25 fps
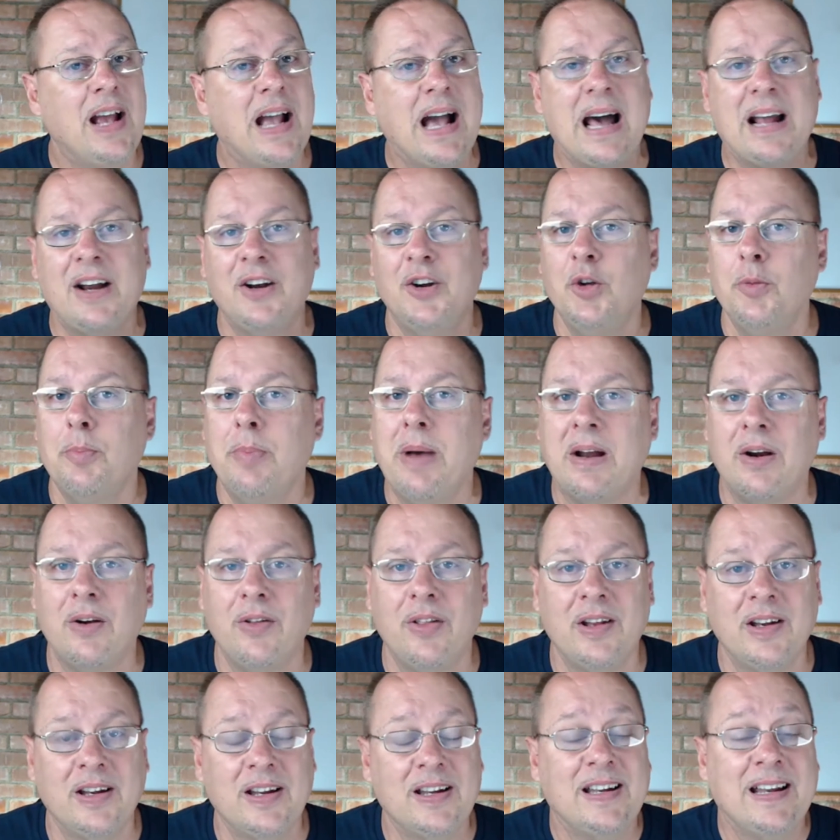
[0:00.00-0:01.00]
you got to do
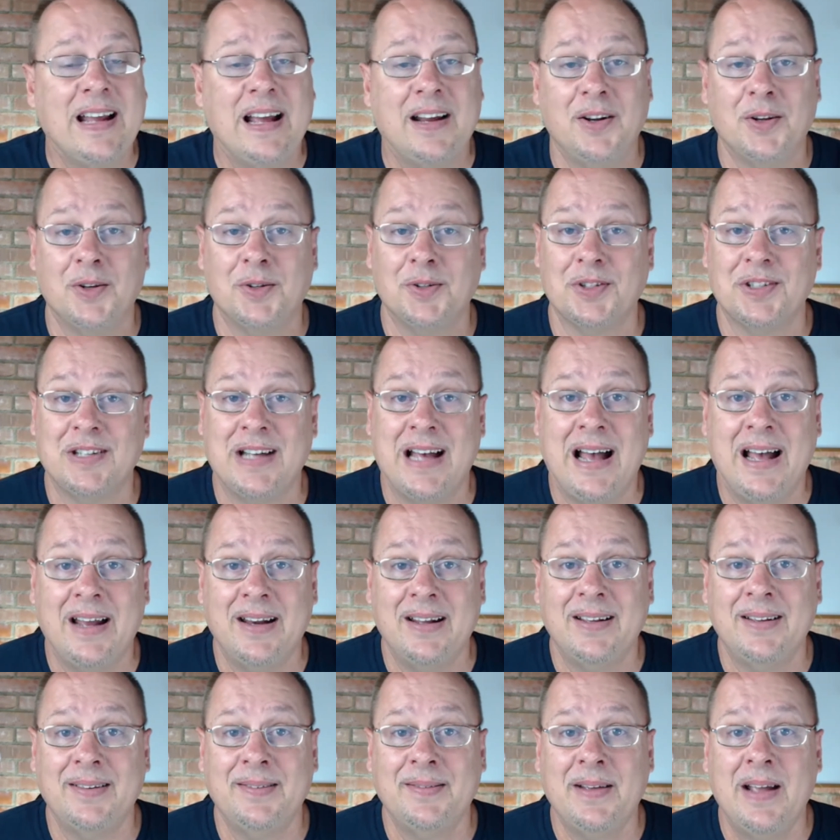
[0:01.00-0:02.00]
better than the technical
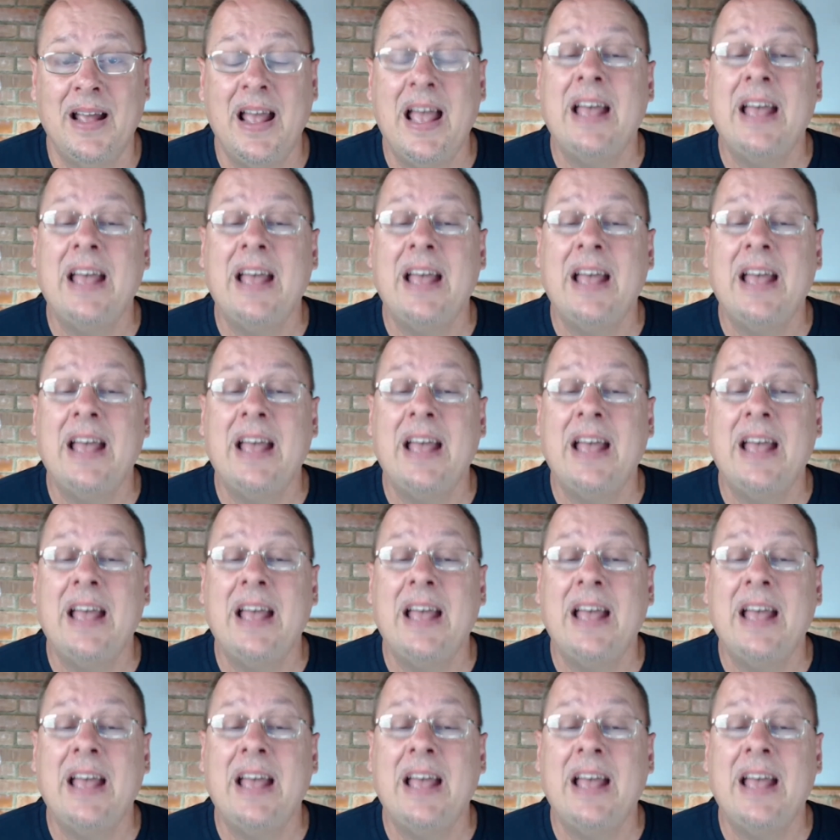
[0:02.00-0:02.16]
side.